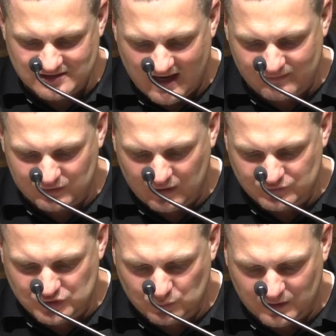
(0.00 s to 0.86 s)
I have
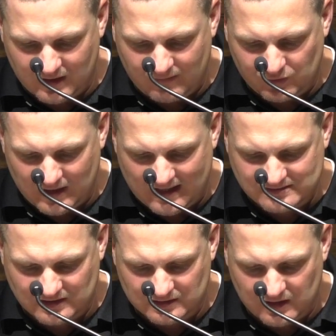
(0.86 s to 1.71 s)
loved you with an
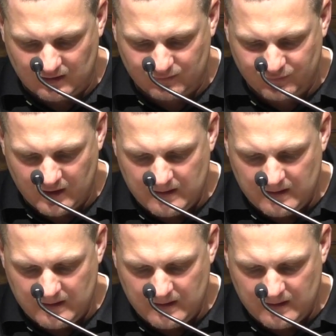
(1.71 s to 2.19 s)
everlasting love.